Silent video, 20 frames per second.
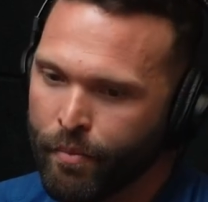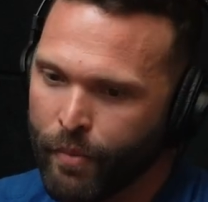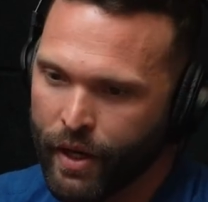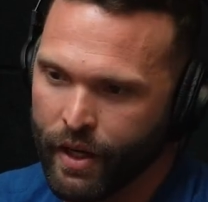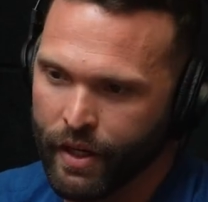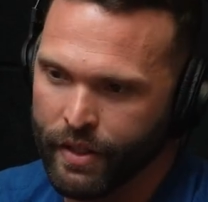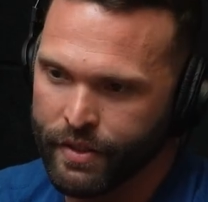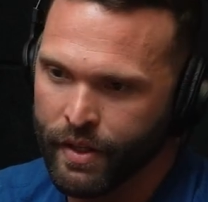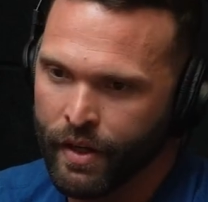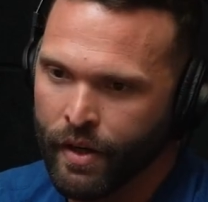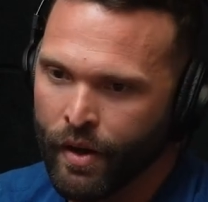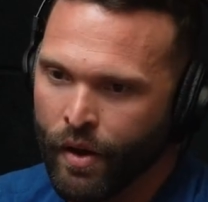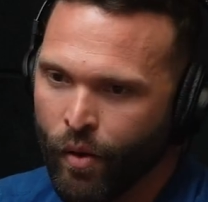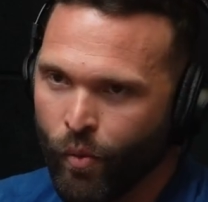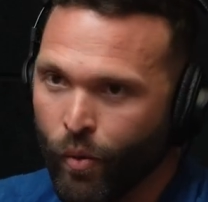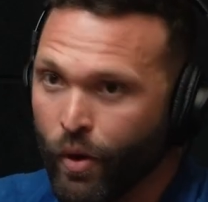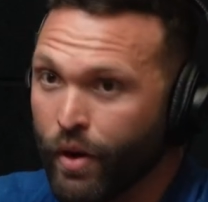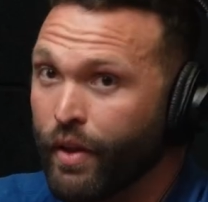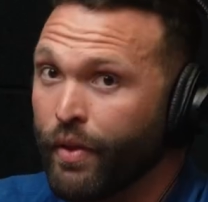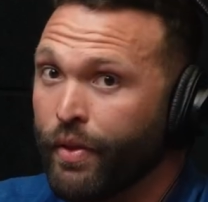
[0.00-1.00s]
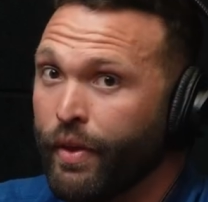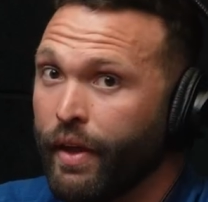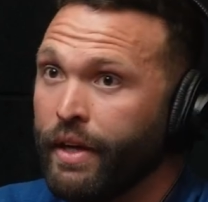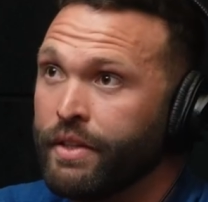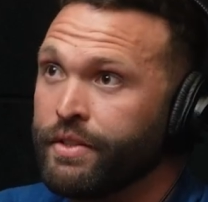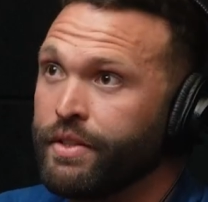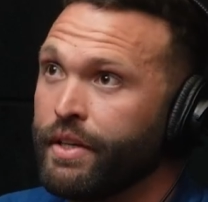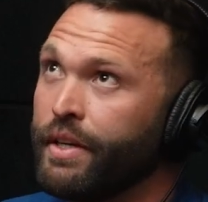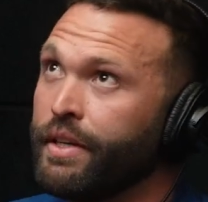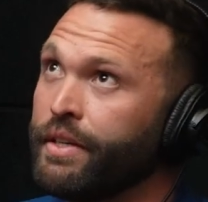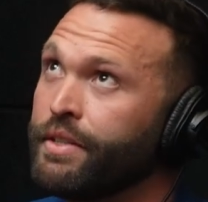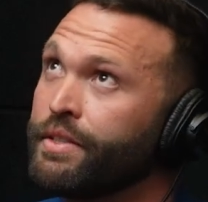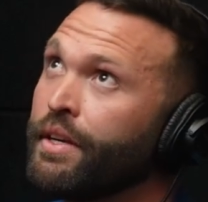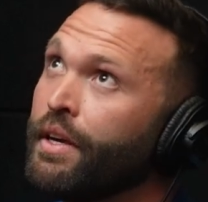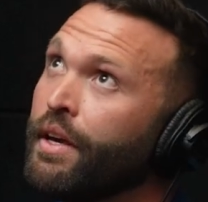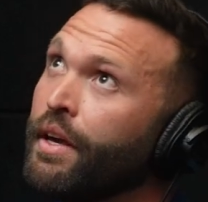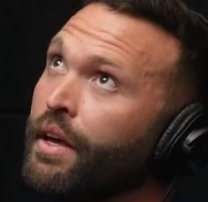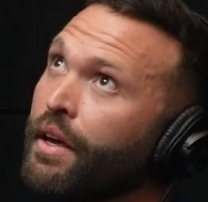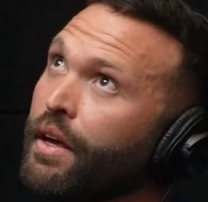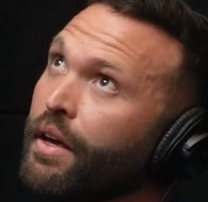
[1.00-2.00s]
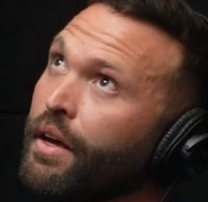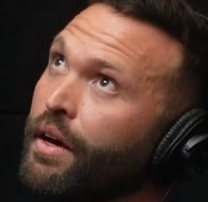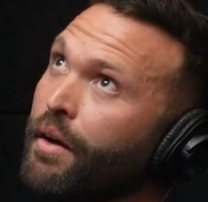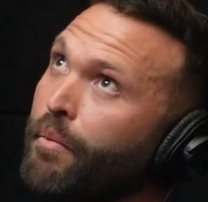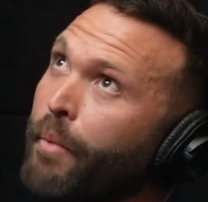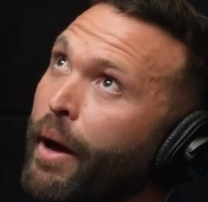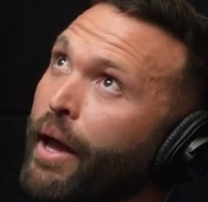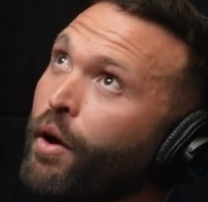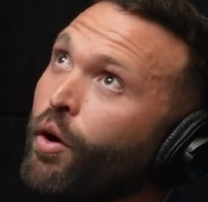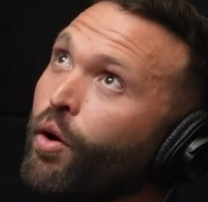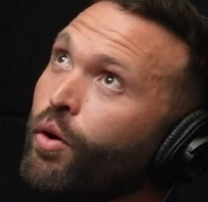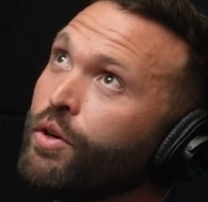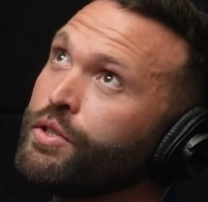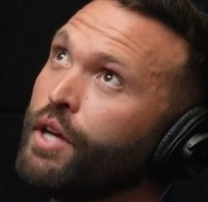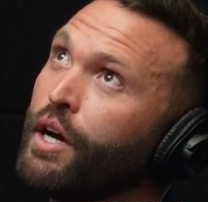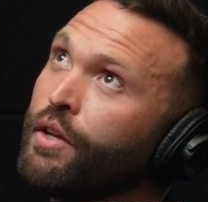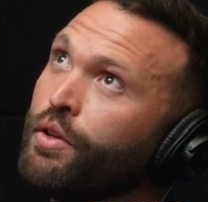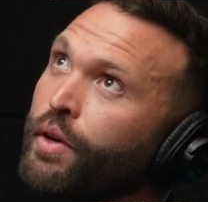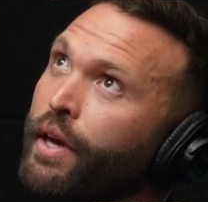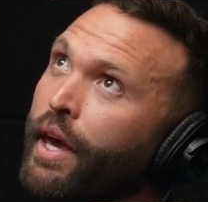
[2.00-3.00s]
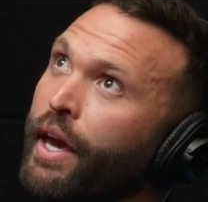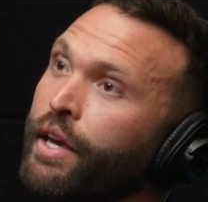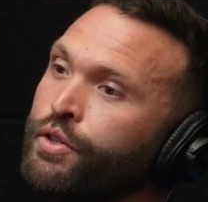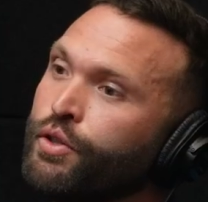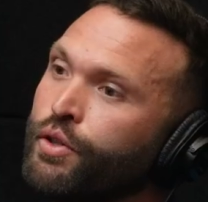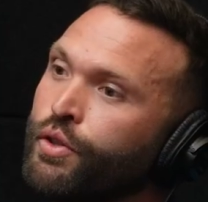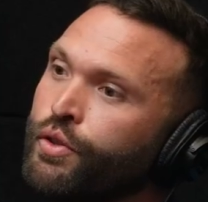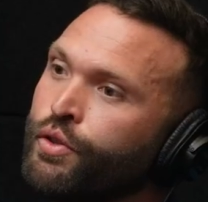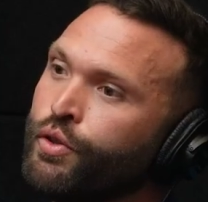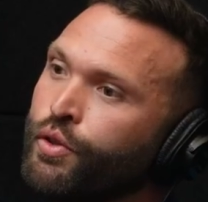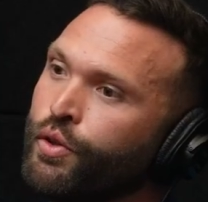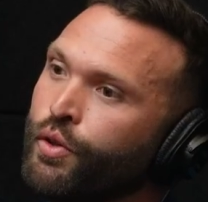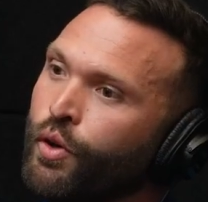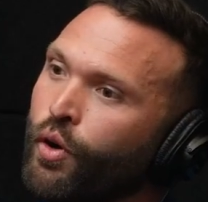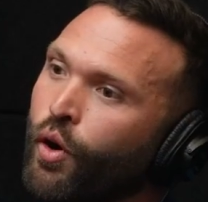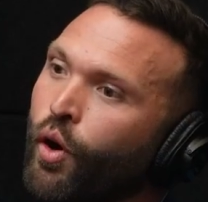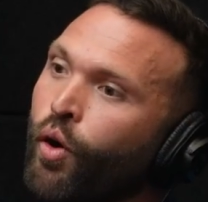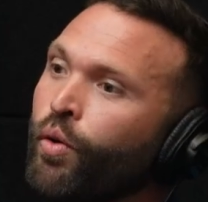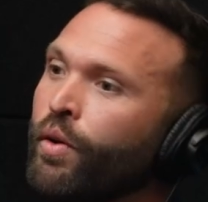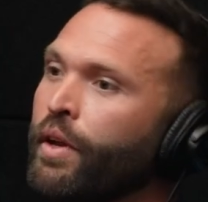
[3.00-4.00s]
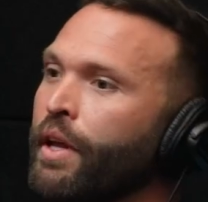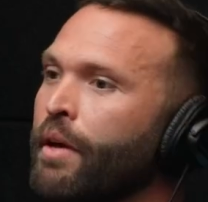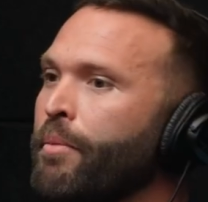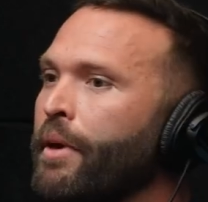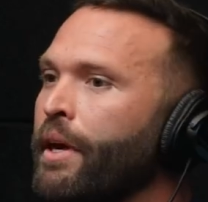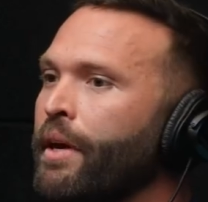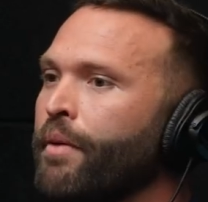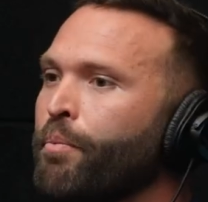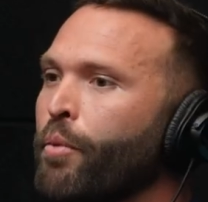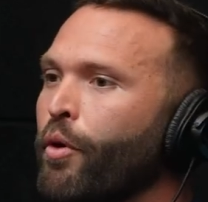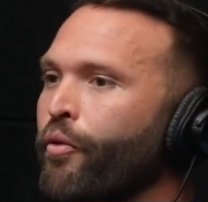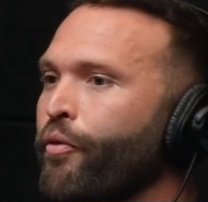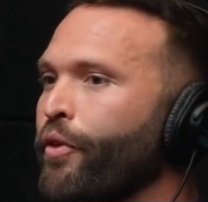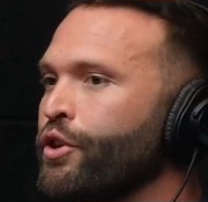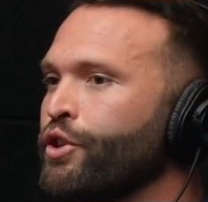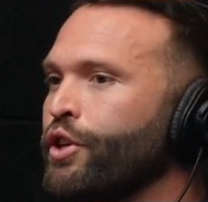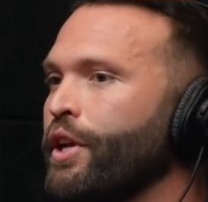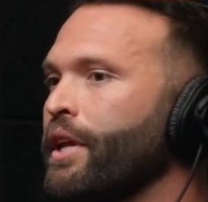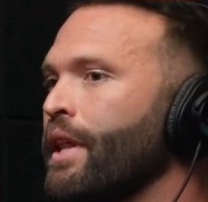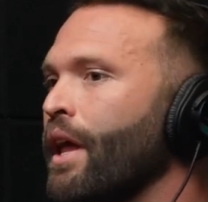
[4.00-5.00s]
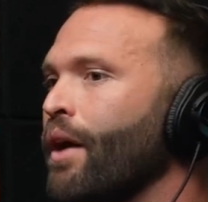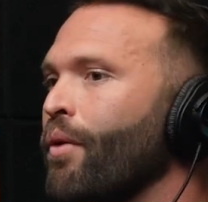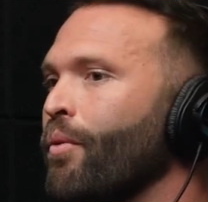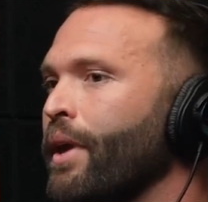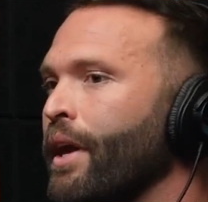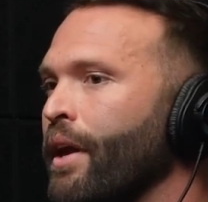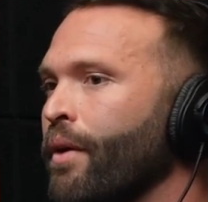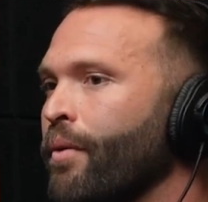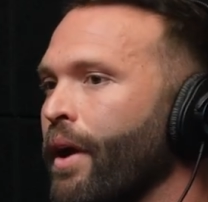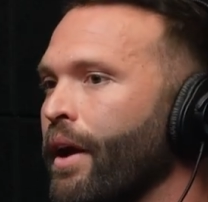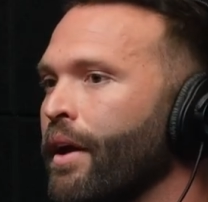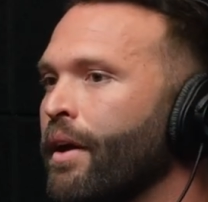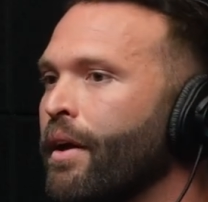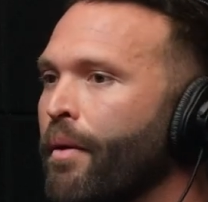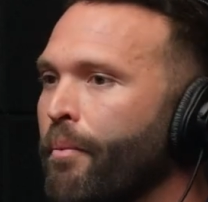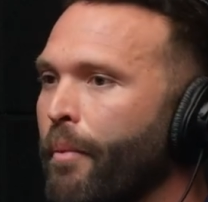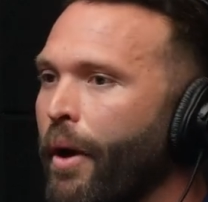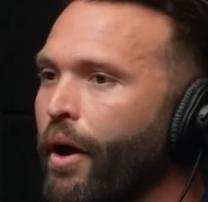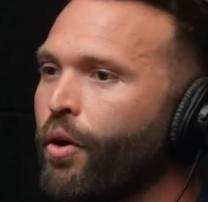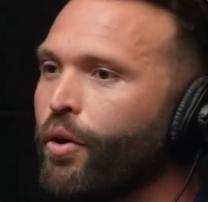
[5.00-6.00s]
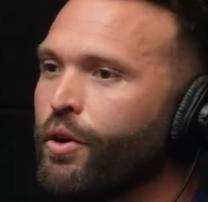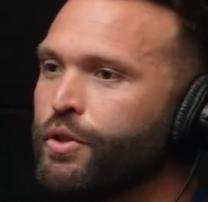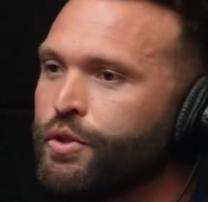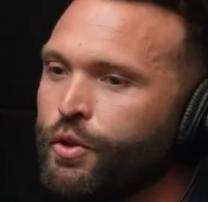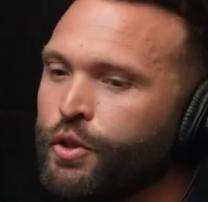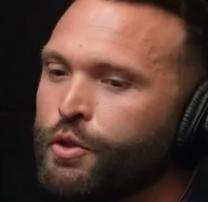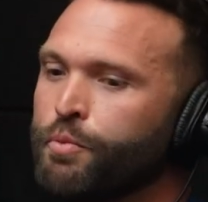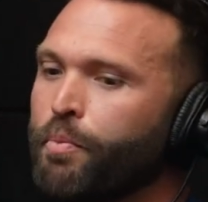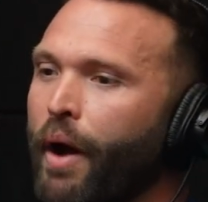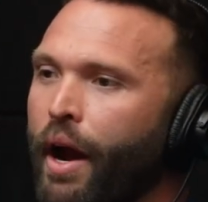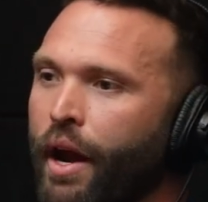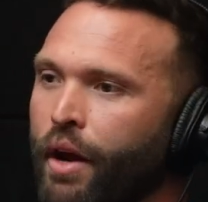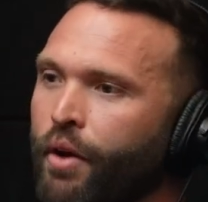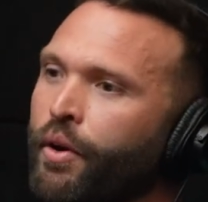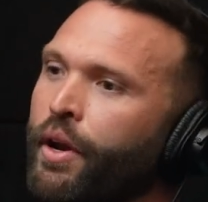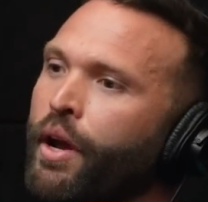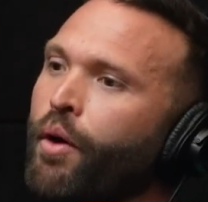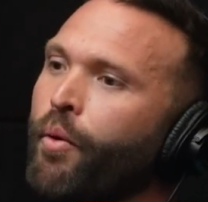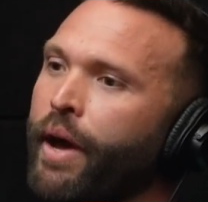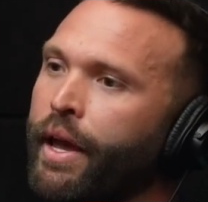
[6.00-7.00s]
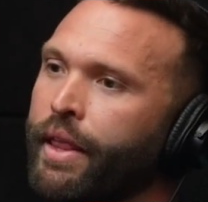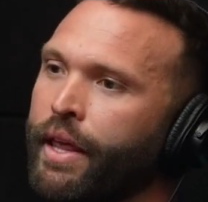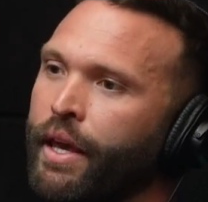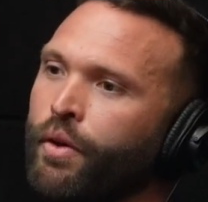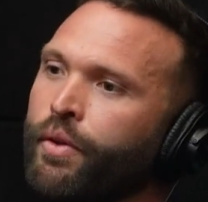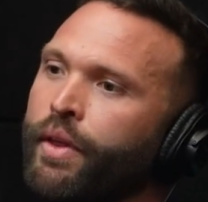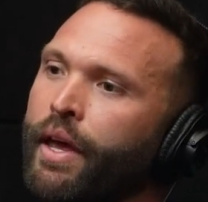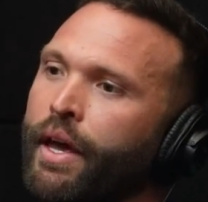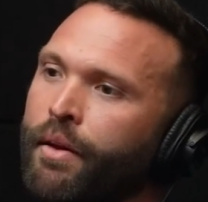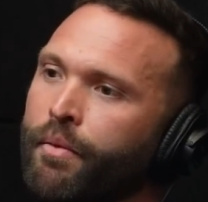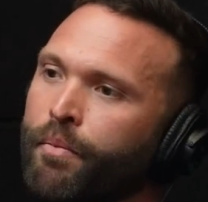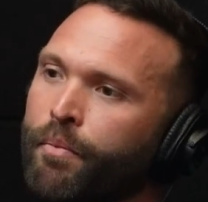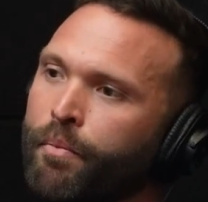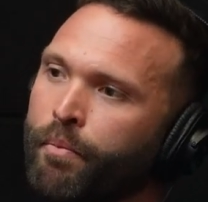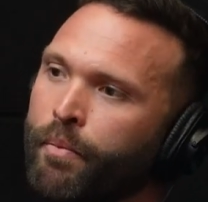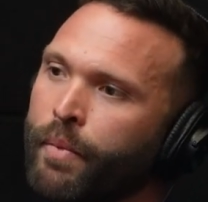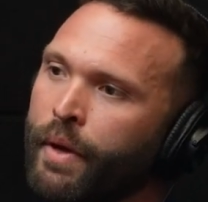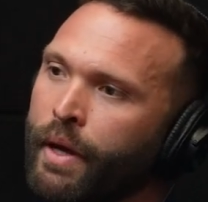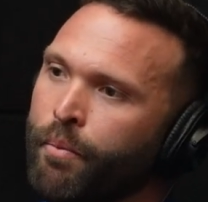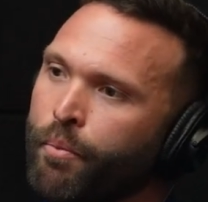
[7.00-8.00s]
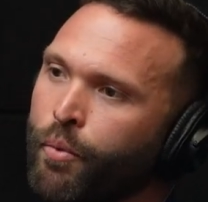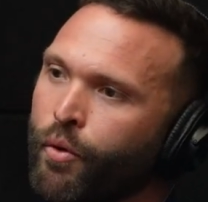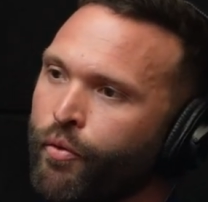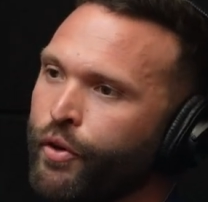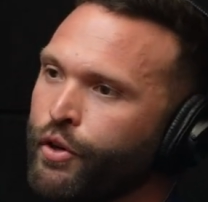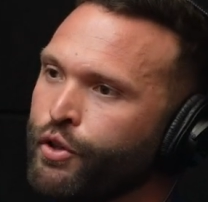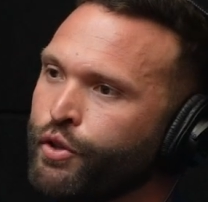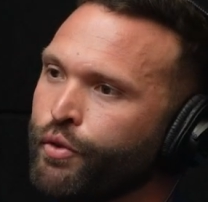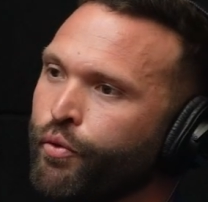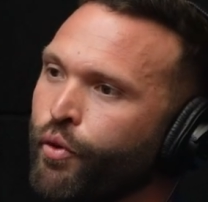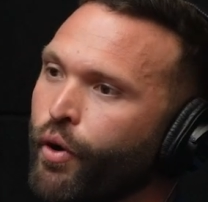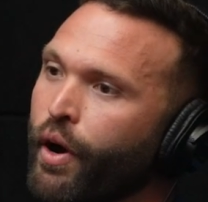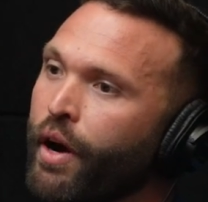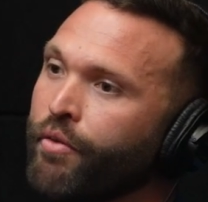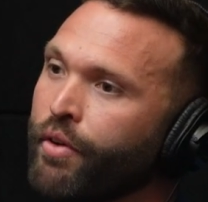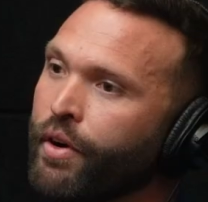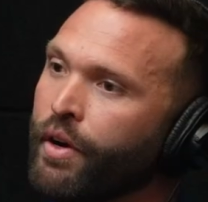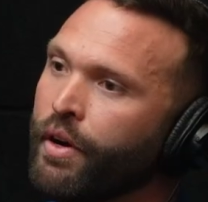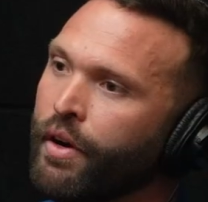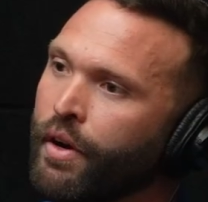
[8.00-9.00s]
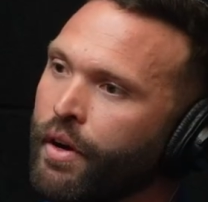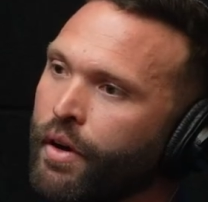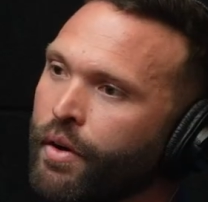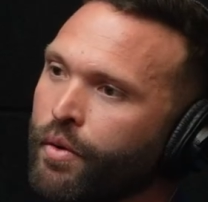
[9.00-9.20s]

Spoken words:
Because one of the things is, my goal is not to get you to only be proficient in that week, right? My goal is to inspire you in a way that you then be proficient forever.